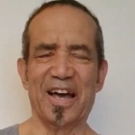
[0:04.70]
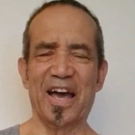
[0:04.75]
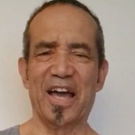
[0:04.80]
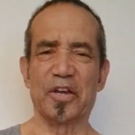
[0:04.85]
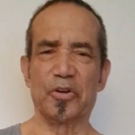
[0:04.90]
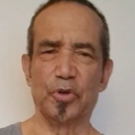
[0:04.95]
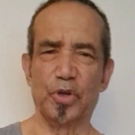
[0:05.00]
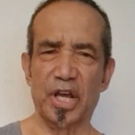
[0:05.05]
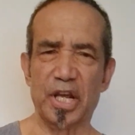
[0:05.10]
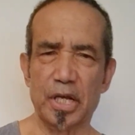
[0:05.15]

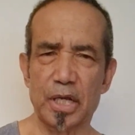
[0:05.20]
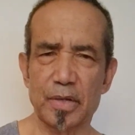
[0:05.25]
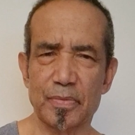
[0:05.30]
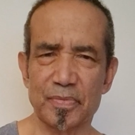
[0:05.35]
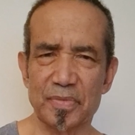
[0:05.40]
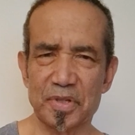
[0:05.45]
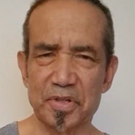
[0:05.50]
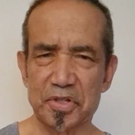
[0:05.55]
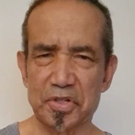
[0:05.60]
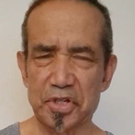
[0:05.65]
Hi, good day.
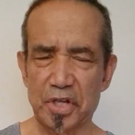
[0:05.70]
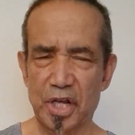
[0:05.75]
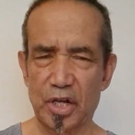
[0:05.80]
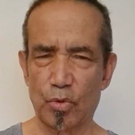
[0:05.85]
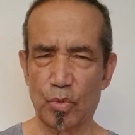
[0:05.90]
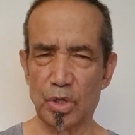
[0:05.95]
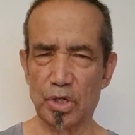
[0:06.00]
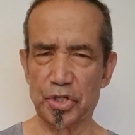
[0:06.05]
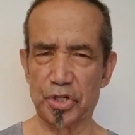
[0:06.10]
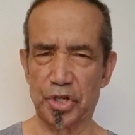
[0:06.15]
This is
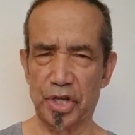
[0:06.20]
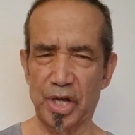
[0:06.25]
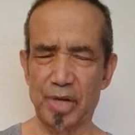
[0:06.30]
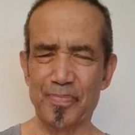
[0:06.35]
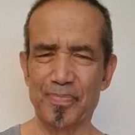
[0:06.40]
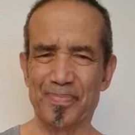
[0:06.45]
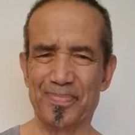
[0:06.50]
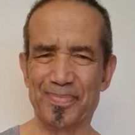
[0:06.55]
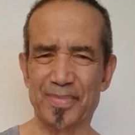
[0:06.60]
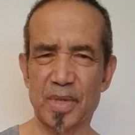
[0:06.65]
Ian Wiltshire here.